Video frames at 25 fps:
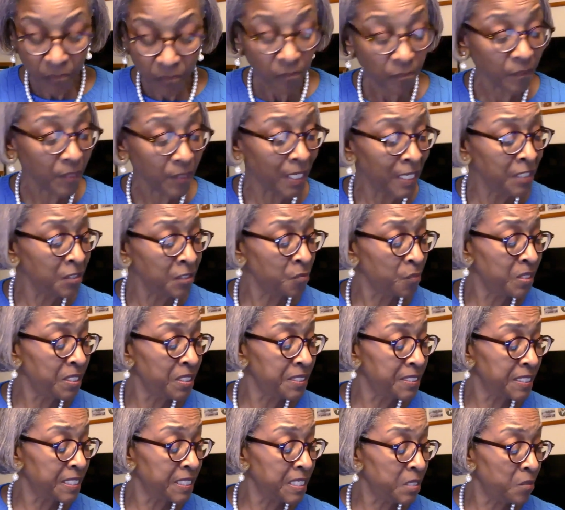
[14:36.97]
as we
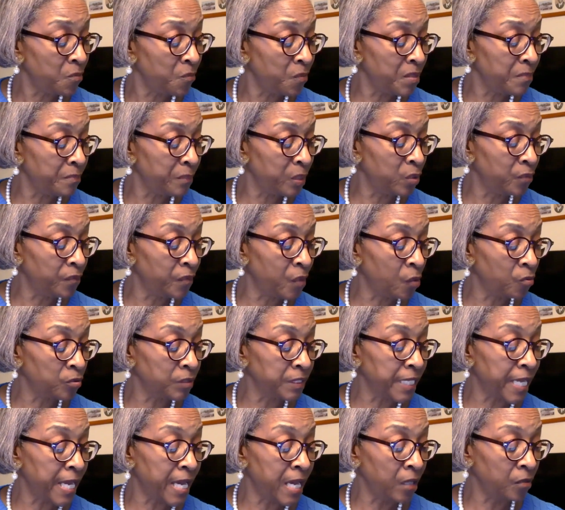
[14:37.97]
see, we move on
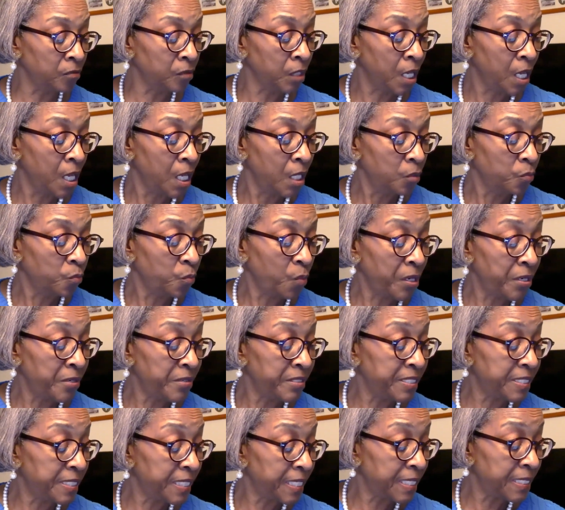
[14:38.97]
down where it
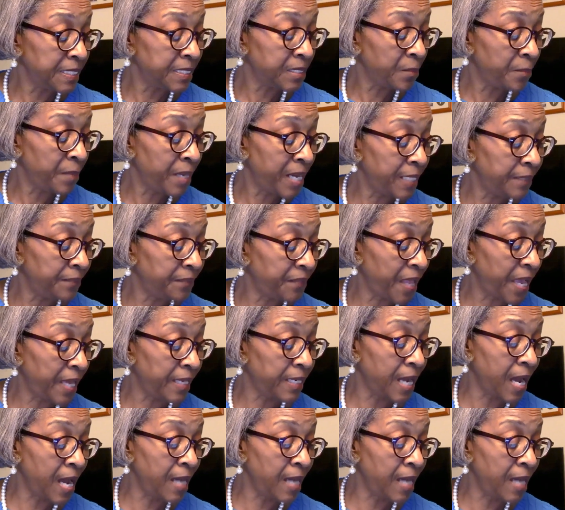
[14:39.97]
says about that.